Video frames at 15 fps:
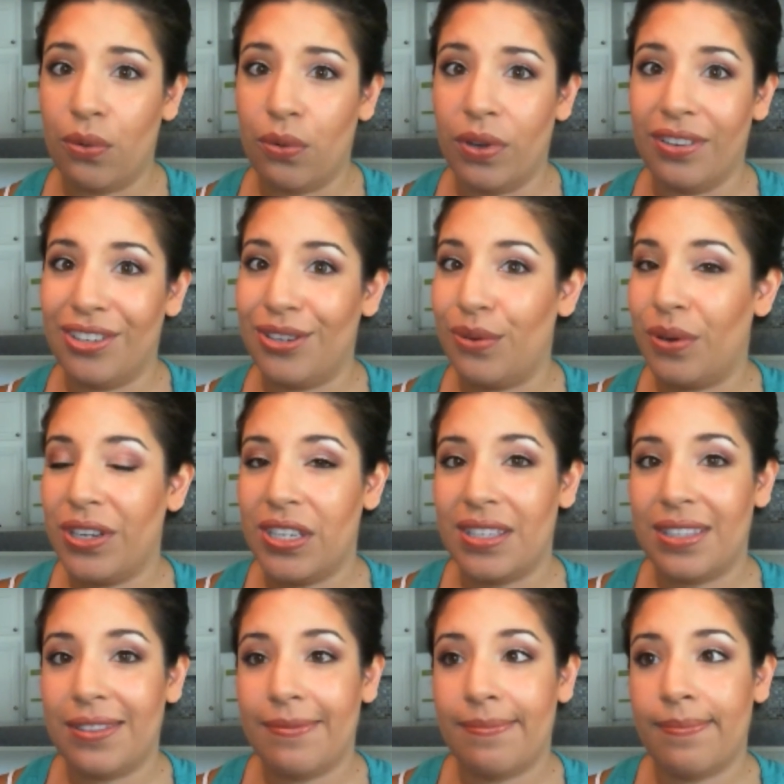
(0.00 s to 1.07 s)
we've
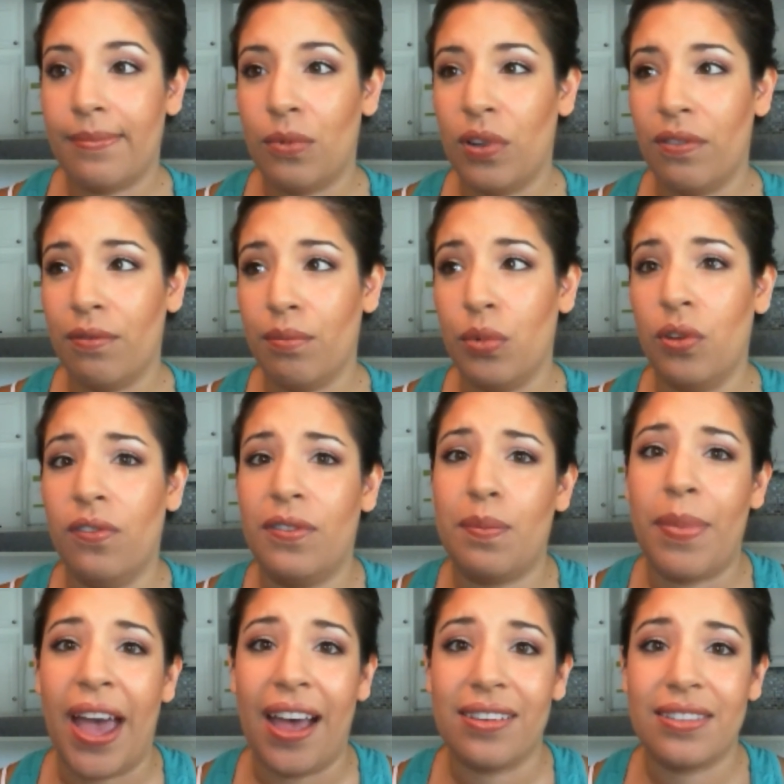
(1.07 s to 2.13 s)

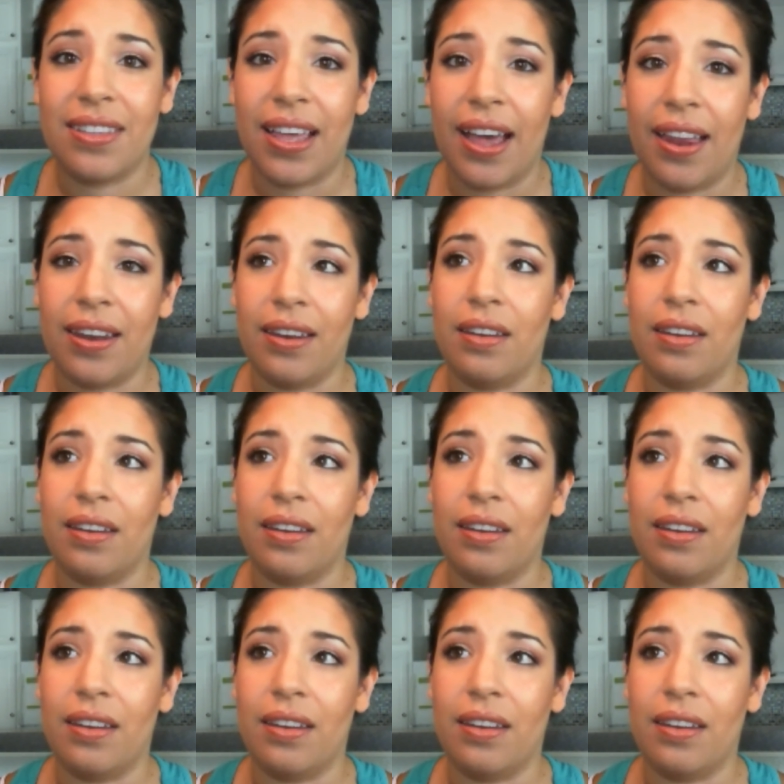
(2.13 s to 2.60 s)
moved past that,